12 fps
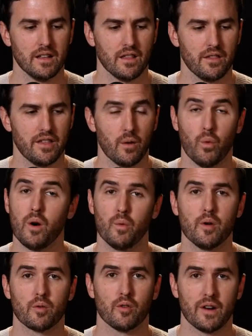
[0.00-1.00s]
that what
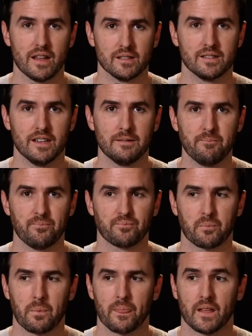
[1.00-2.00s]
we were raised in
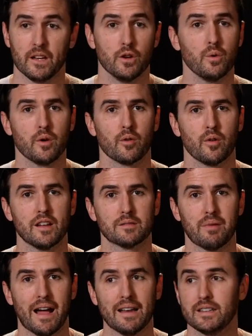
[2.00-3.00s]
and who we were
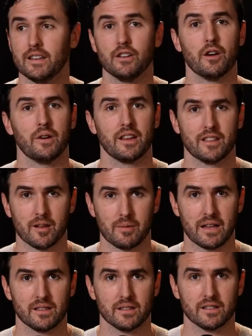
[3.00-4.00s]
raised by didn't know anything
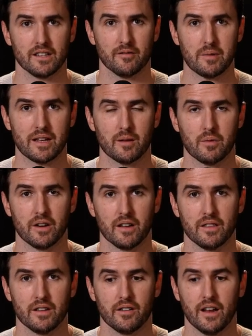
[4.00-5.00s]
about this thing of making money
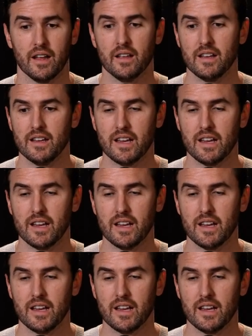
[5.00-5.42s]
on the internet.